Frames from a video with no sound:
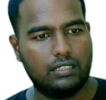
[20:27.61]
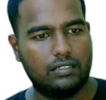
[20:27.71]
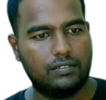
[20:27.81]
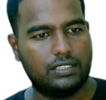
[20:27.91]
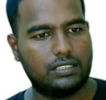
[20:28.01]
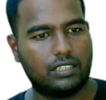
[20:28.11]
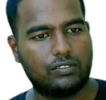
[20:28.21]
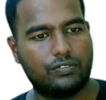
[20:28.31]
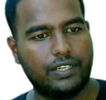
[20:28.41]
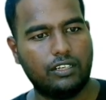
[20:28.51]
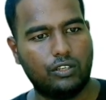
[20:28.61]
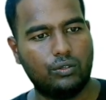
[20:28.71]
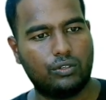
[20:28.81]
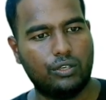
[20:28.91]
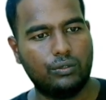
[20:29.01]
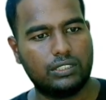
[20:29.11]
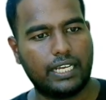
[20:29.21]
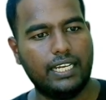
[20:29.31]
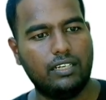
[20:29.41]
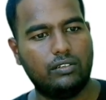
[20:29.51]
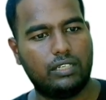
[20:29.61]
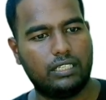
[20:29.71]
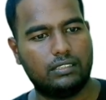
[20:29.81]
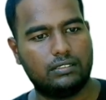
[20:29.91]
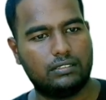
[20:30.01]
We just have to find Q. Q is I into T.